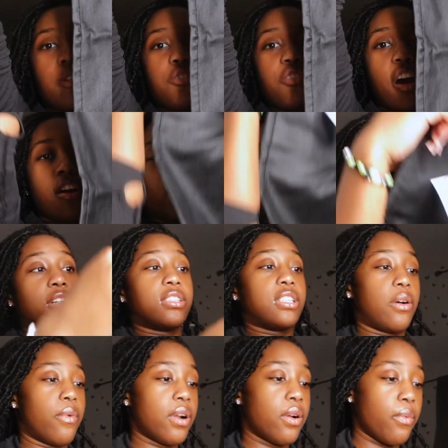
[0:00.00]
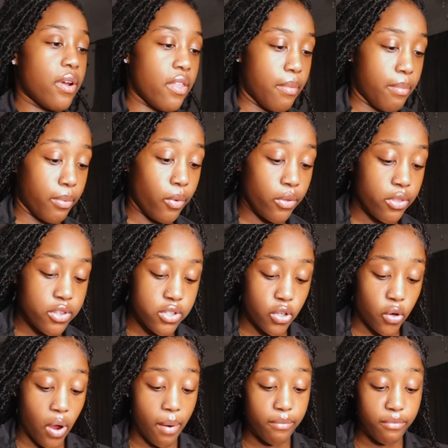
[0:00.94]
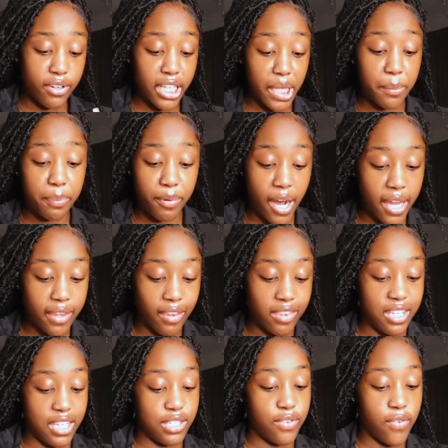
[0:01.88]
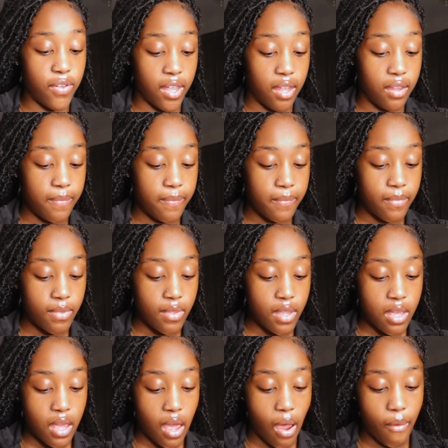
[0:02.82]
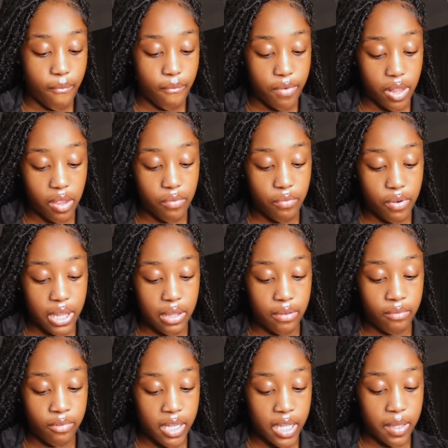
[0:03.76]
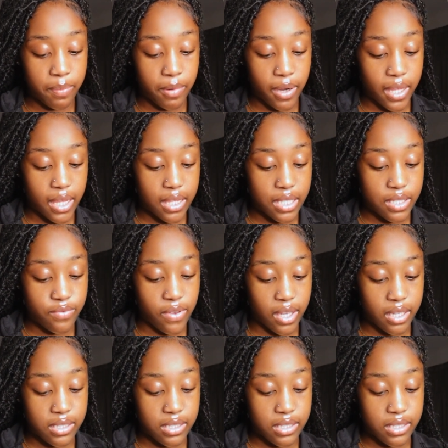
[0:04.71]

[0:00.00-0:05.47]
be trying on because I want to wear them both. So I'm really praying that these fit. I'm really, really, really praying that these fit,